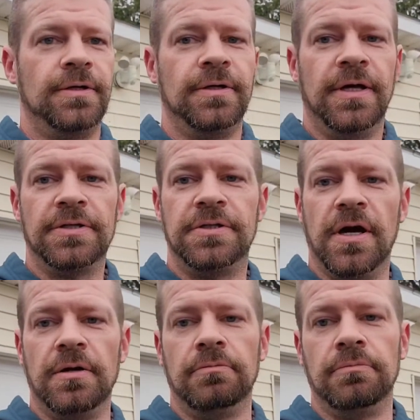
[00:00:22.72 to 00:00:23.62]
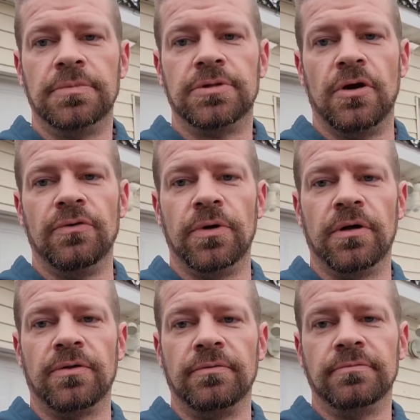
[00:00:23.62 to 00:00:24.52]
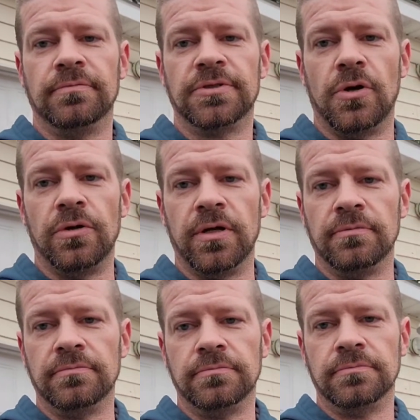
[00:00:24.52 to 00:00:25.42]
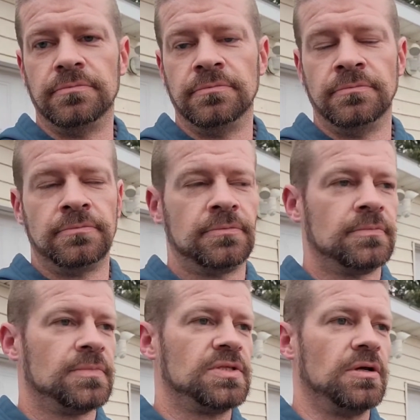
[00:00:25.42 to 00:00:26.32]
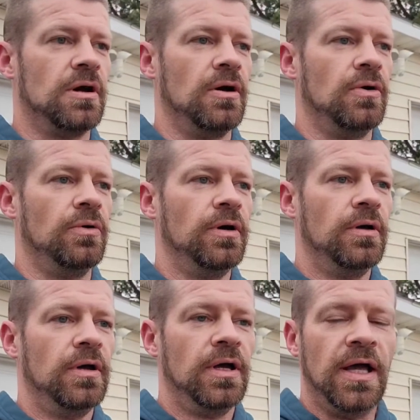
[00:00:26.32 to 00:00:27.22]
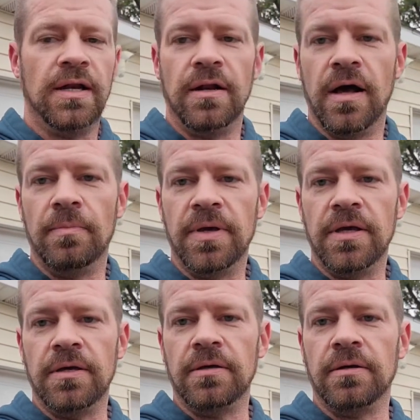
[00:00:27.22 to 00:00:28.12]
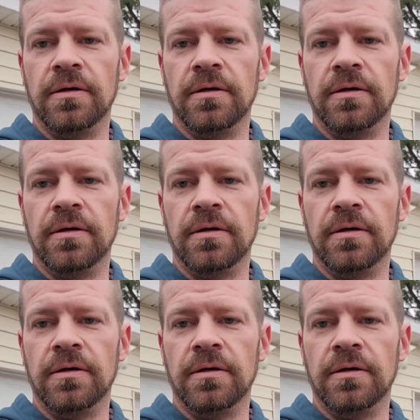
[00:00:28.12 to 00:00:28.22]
It's done. It's over with. Sold it. So ended up being